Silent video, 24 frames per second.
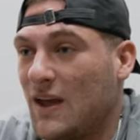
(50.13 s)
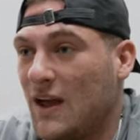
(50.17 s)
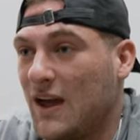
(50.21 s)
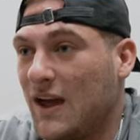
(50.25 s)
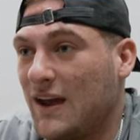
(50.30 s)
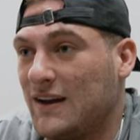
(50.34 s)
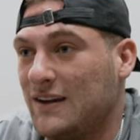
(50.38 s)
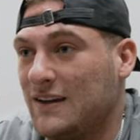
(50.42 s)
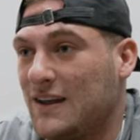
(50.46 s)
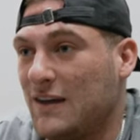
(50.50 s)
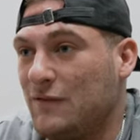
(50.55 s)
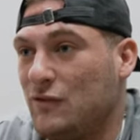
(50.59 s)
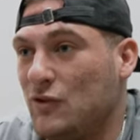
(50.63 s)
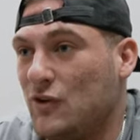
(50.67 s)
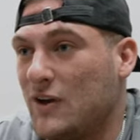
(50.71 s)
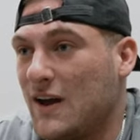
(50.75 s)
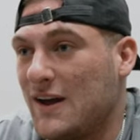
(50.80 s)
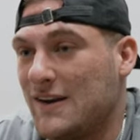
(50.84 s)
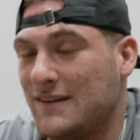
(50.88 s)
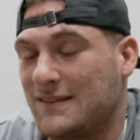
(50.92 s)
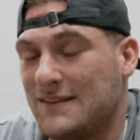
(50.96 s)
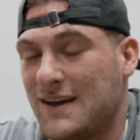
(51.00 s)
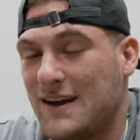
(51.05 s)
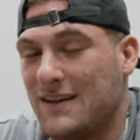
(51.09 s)
and give you
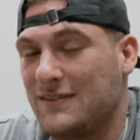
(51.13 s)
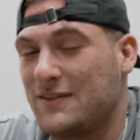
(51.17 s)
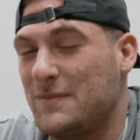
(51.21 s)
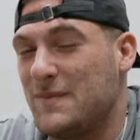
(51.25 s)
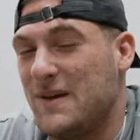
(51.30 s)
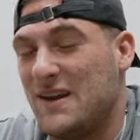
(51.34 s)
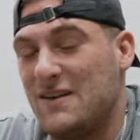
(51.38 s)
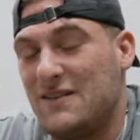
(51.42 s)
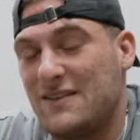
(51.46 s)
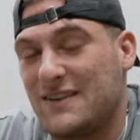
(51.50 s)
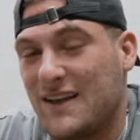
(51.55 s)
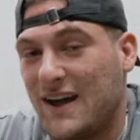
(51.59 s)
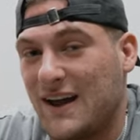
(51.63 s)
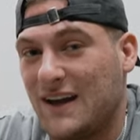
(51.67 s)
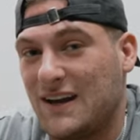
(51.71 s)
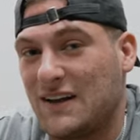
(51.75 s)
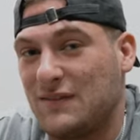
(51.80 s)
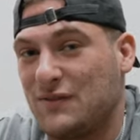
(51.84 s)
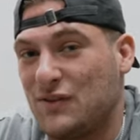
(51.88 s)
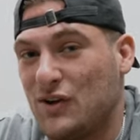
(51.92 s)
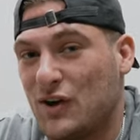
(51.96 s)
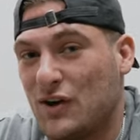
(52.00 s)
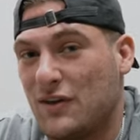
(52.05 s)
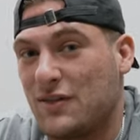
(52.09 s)
guys kind of some insight
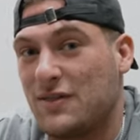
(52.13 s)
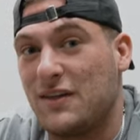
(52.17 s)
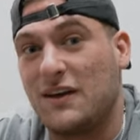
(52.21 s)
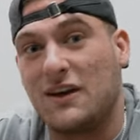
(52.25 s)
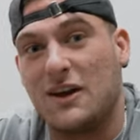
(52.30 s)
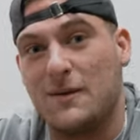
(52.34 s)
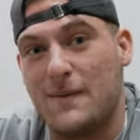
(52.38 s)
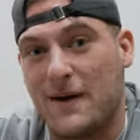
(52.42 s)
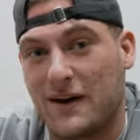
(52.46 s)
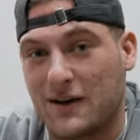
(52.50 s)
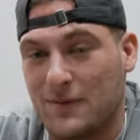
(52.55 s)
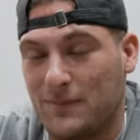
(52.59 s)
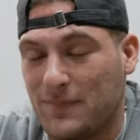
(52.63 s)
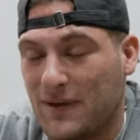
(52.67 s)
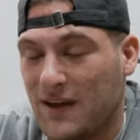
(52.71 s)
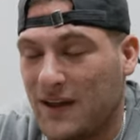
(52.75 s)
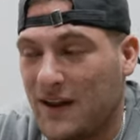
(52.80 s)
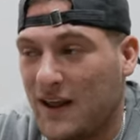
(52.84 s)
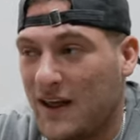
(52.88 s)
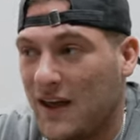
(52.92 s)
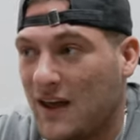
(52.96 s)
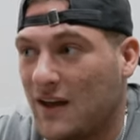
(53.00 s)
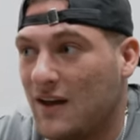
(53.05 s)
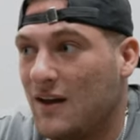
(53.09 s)
if you're thinking about
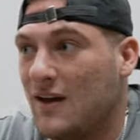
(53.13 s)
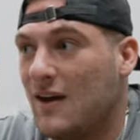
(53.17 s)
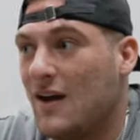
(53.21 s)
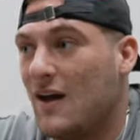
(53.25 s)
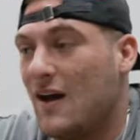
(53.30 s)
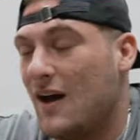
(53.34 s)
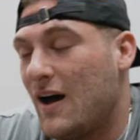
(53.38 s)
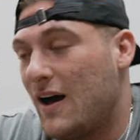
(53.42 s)
competing,